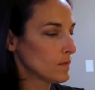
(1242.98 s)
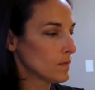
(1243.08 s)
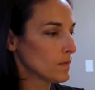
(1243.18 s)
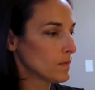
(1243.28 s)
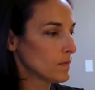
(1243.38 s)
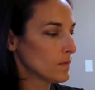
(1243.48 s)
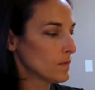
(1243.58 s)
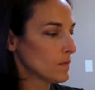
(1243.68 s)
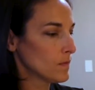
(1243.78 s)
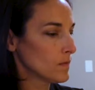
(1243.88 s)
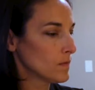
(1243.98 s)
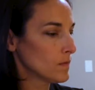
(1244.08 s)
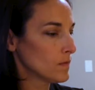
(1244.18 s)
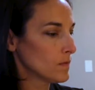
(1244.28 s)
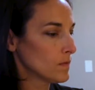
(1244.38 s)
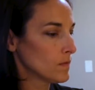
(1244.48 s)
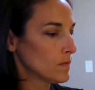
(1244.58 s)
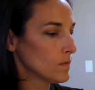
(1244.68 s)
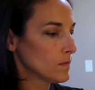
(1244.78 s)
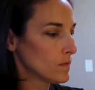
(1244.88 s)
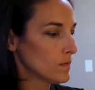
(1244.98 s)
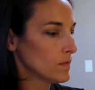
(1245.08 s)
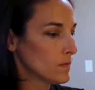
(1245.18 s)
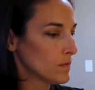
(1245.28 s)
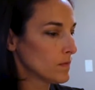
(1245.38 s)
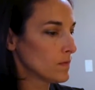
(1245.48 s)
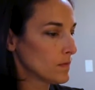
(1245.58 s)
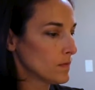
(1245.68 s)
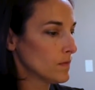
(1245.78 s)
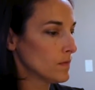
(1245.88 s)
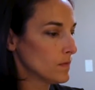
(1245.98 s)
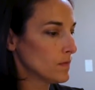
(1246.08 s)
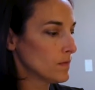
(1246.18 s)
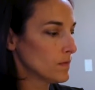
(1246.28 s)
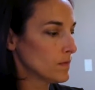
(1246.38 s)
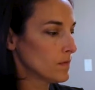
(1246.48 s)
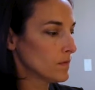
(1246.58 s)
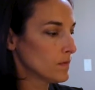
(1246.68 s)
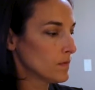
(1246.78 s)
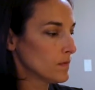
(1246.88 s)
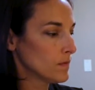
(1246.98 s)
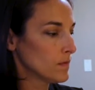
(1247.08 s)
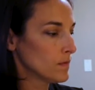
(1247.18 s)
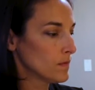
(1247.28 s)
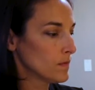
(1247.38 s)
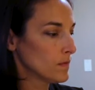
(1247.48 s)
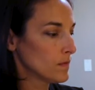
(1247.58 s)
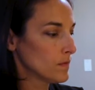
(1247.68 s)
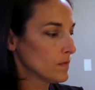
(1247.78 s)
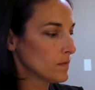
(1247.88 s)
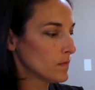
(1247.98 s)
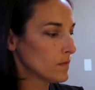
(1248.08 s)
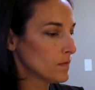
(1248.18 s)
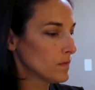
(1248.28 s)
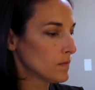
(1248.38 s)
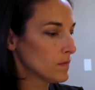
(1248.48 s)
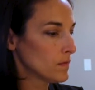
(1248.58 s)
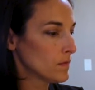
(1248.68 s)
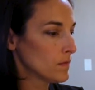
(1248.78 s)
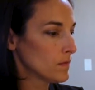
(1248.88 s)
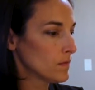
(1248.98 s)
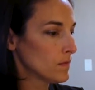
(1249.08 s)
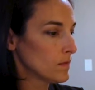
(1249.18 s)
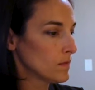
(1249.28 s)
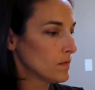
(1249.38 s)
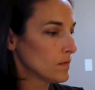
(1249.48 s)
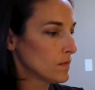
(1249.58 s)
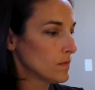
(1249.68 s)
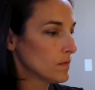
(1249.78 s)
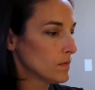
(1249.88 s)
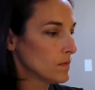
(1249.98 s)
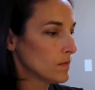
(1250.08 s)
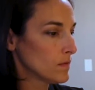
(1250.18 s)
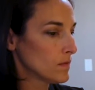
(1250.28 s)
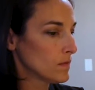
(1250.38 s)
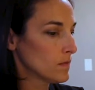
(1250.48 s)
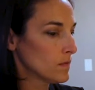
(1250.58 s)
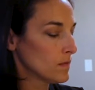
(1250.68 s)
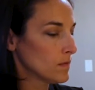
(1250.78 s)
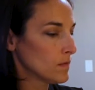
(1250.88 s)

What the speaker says: This person isn't speaking.